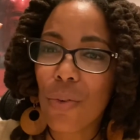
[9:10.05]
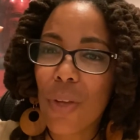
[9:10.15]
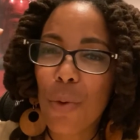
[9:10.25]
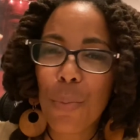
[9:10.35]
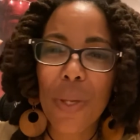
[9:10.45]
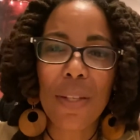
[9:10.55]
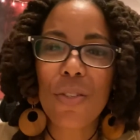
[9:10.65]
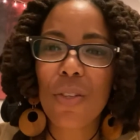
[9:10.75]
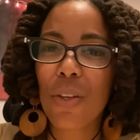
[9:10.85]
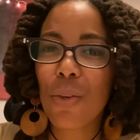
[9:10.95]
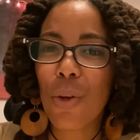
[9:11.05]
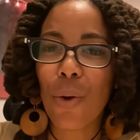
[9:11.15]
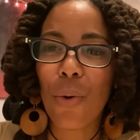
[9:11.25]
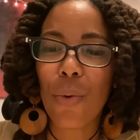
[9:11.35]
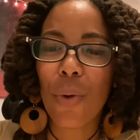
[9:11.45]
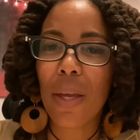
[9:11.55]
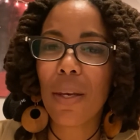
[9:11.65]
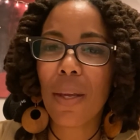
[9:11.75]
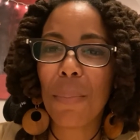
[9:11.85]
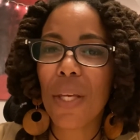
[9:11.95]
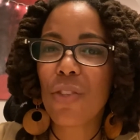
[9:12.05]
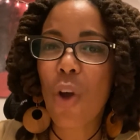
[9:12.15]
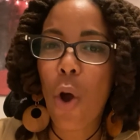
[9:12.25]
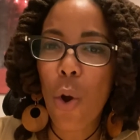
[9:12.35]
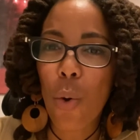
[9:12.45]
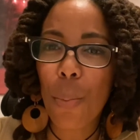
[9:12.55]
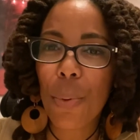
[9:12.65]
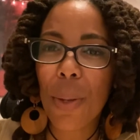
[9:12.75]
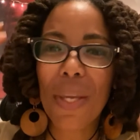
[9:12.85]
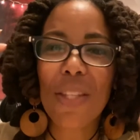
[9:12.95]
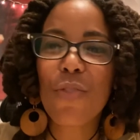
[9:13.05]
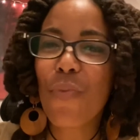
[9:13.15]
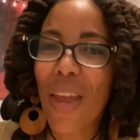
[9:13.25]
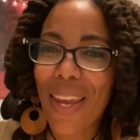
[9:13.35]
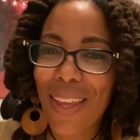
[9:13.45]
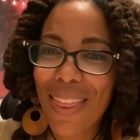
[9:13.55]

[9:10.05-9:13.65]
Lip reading: It means, it means hope. It means faith.